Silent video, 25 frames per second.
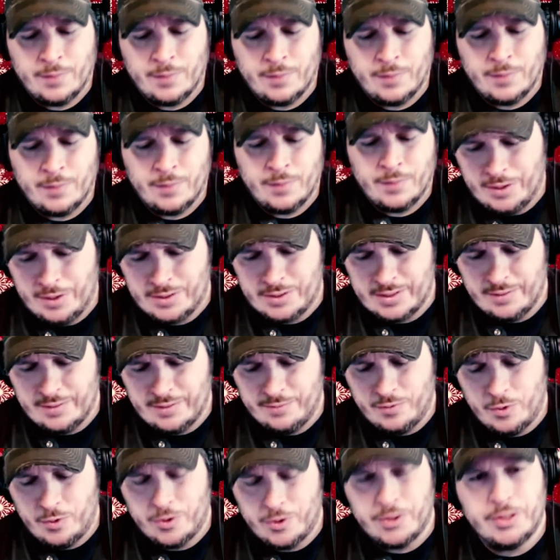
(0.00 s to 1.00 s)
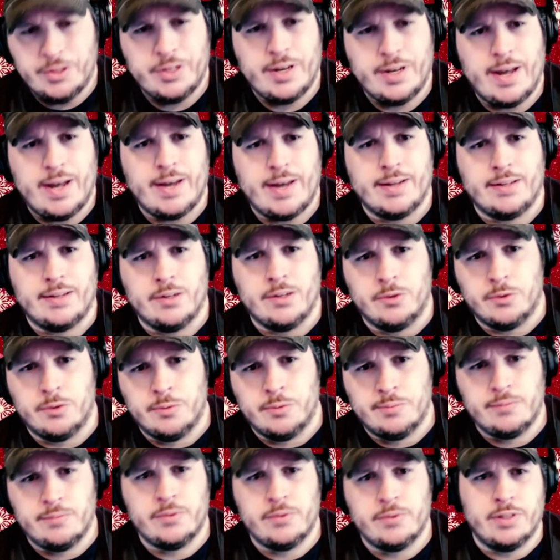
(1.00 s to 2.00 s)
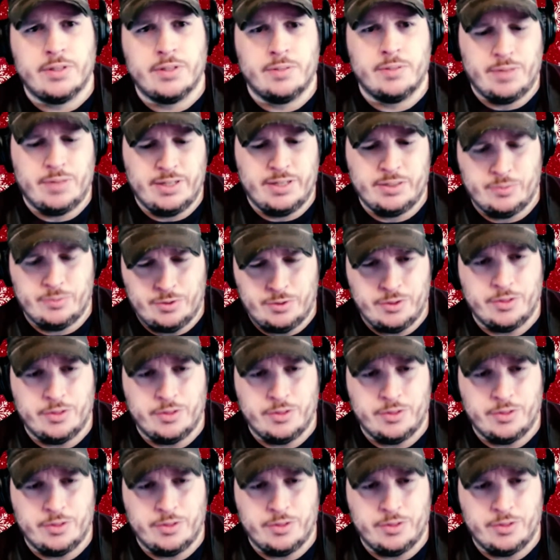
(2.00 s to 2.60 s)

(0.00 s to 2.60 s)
when I was leaving Fort Hood, I had to go to the place where,